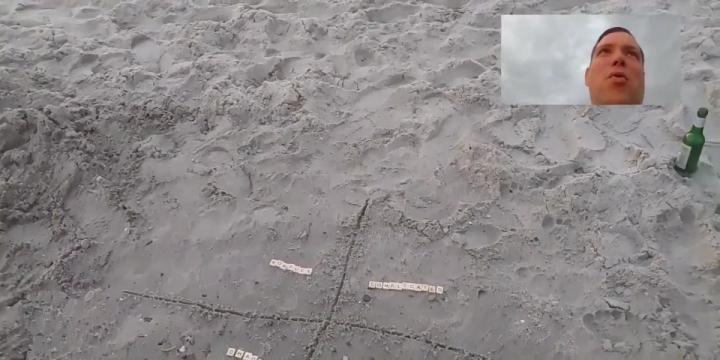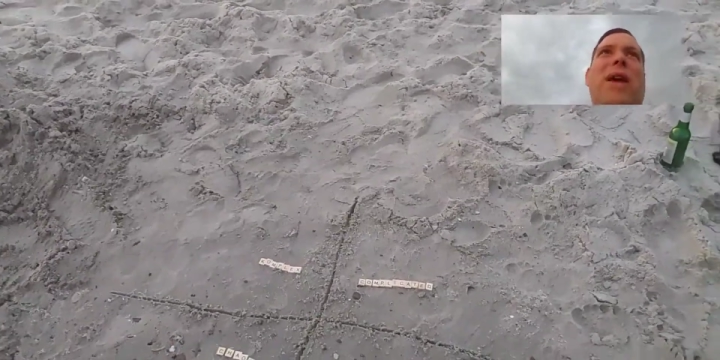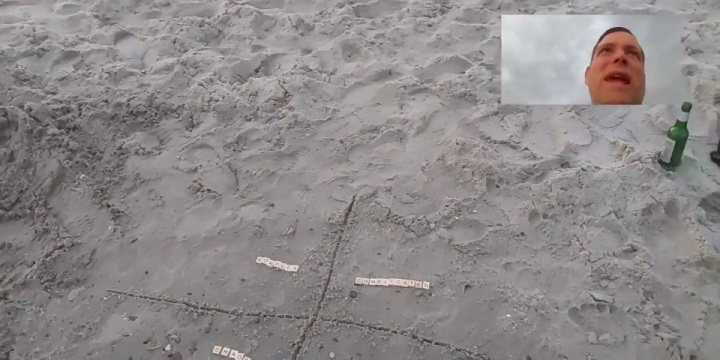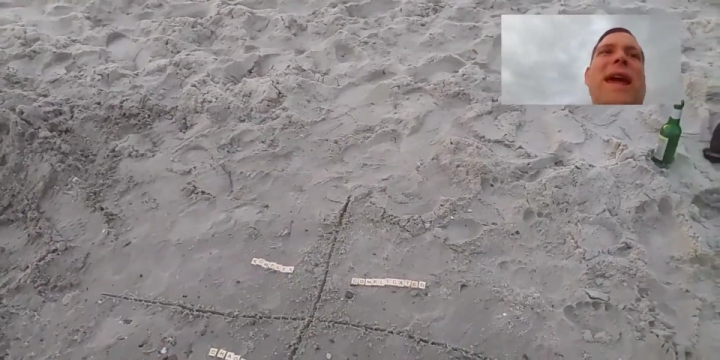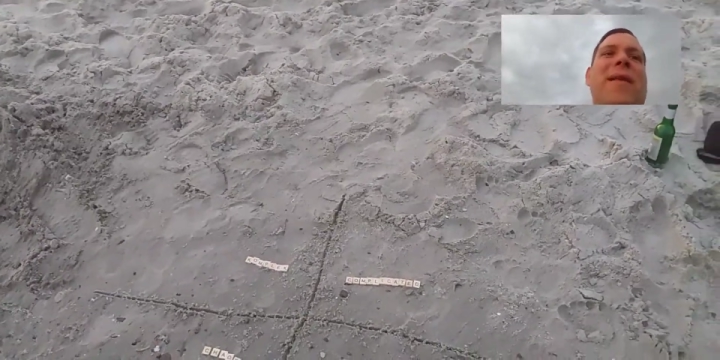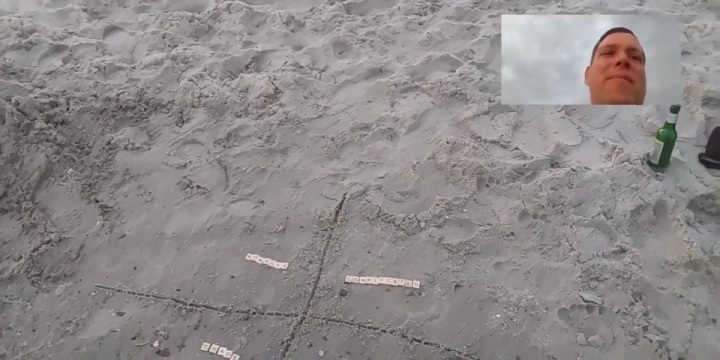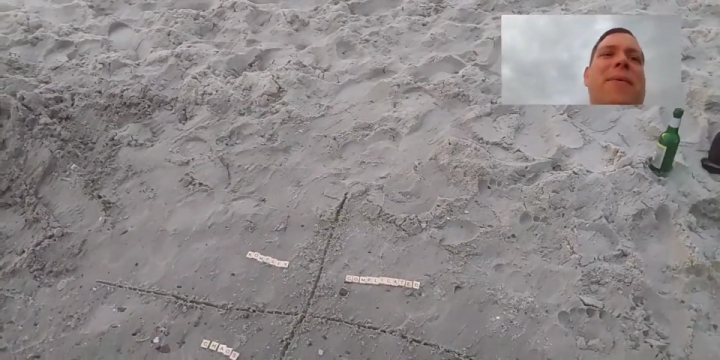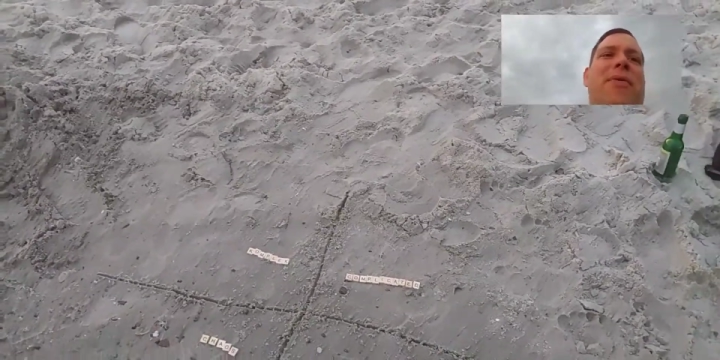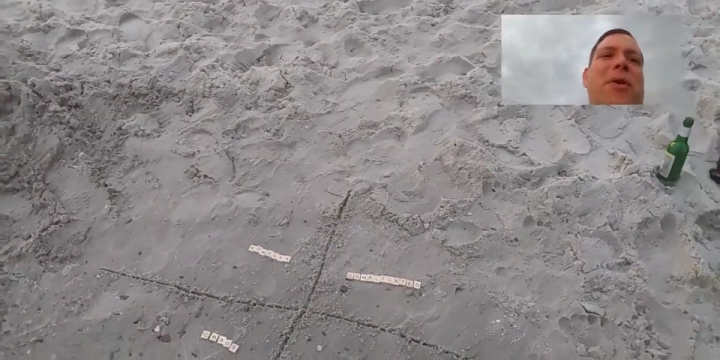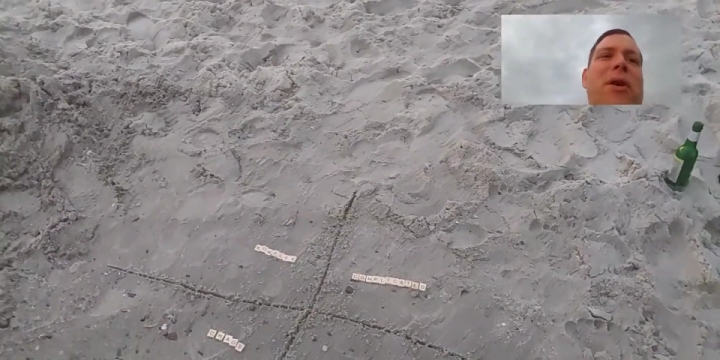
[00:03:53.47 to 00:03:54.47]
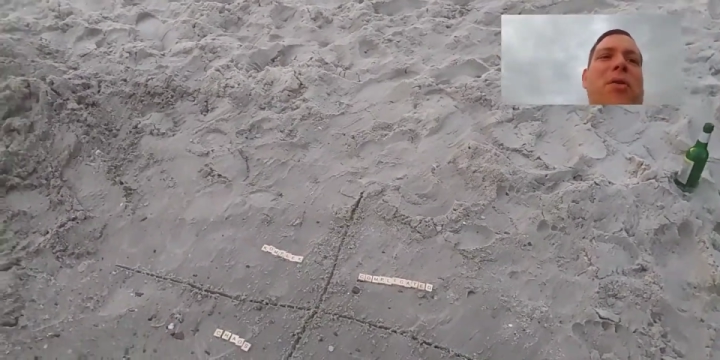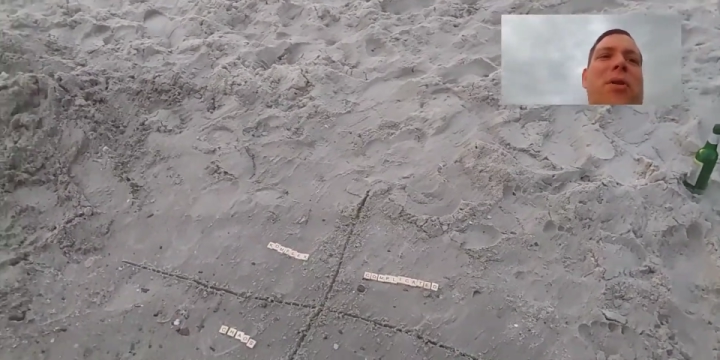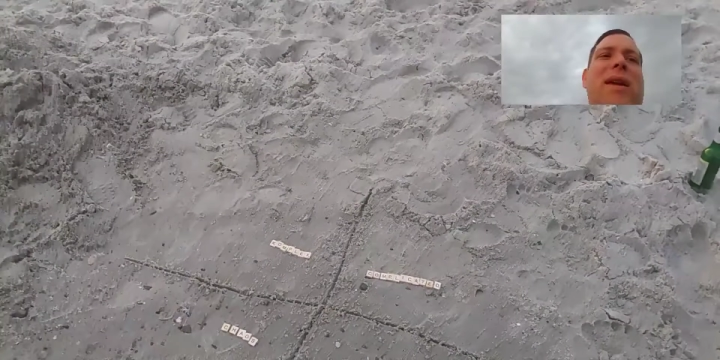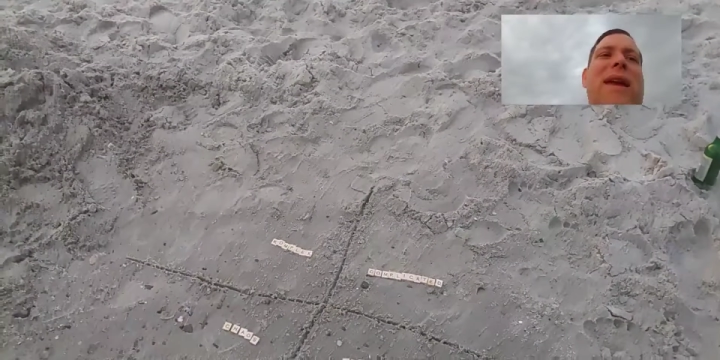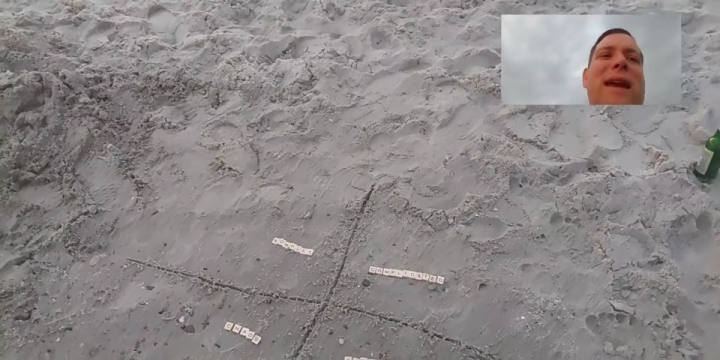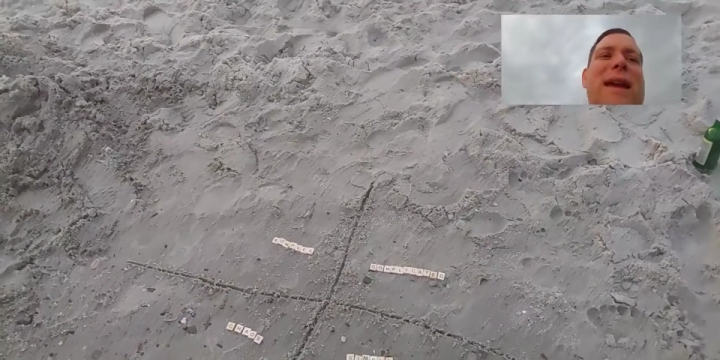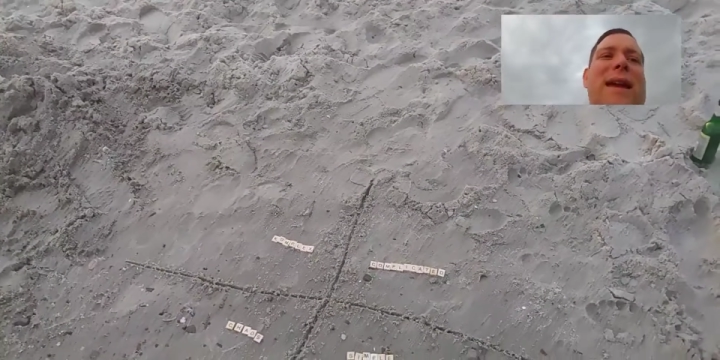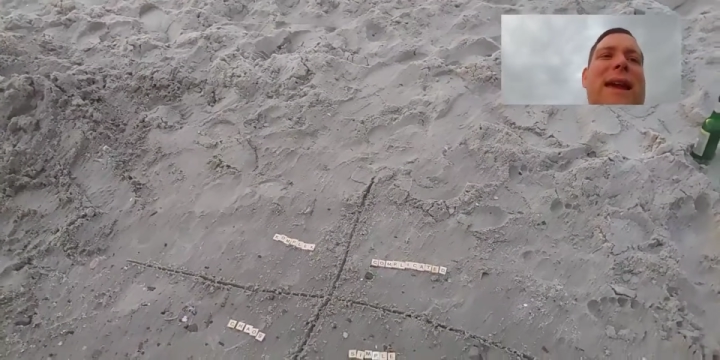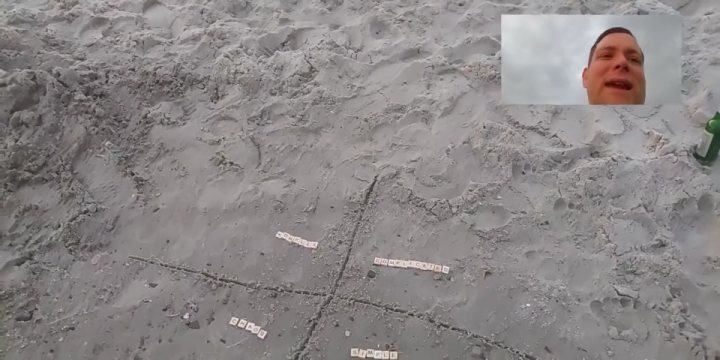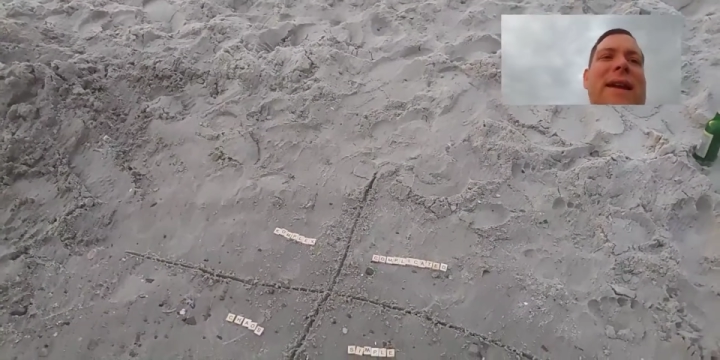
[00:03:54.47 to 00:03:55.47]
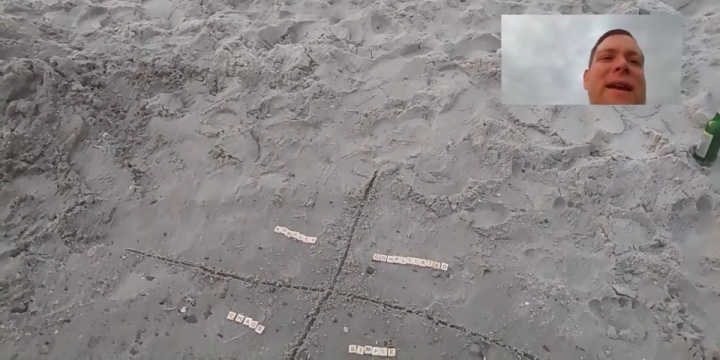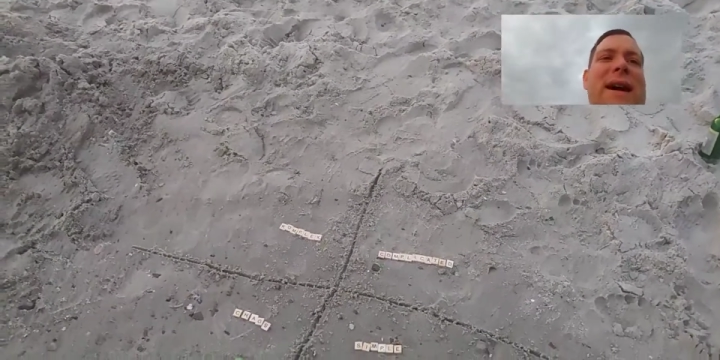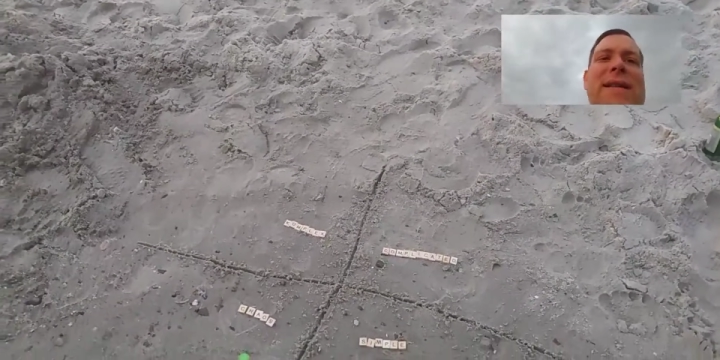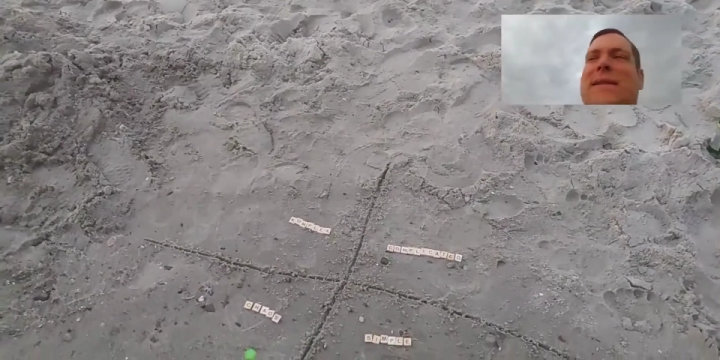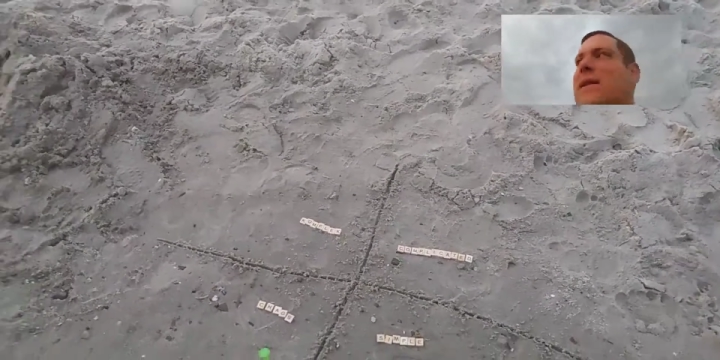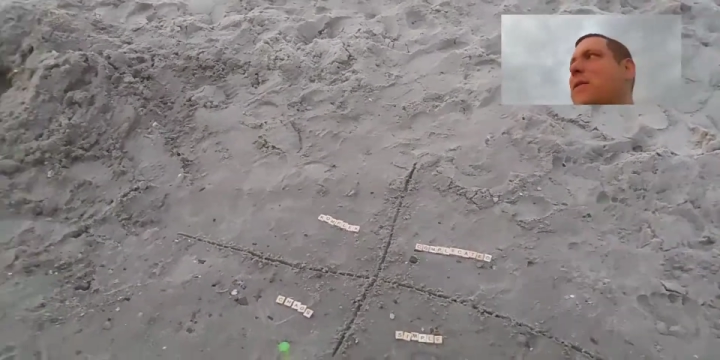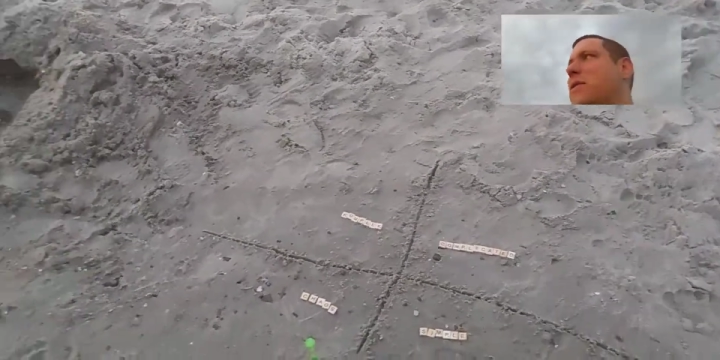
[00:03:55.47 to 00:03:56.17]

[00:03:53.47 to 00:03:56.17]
react before you can analyze.